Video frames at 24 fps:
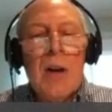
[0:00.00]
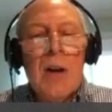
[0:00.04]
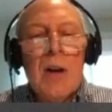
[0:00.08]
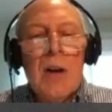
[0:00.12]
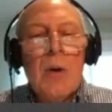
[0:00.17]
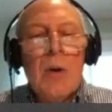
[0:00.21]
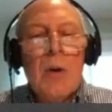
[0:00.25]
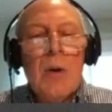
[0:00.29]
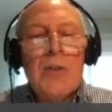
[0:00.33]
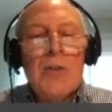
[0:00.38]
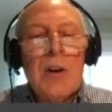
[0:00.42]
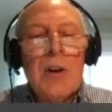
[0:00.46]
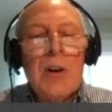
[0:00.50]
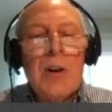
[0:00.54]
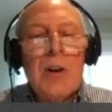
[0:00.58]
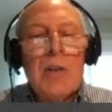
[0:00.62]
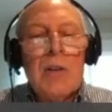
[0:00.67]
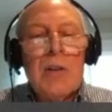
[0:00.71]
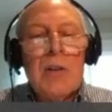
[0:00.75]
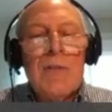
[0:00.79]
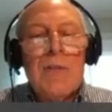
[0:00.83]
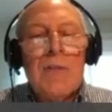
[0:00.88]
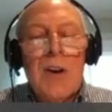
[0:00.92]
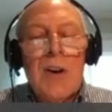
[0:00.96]
who is currently
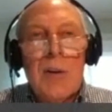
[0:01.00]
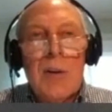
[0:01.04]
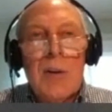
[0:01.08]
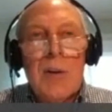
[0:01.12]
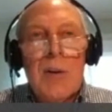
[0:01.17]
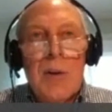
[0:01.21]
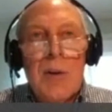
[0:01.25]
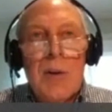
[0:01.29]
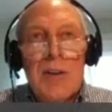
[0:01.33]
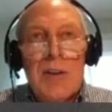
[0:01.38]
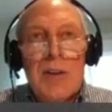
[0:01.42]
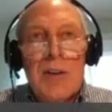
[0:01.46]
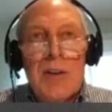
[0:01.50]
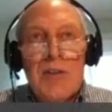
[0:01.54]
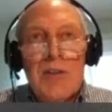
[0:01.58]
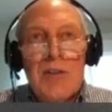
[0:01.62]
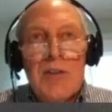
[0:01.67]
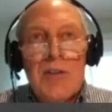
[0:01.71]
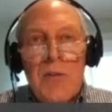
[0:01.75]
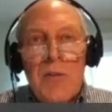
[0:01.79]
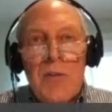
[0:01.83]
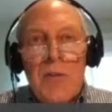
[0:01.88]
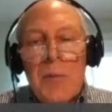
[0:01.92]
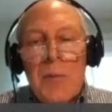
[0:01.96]
funded by two family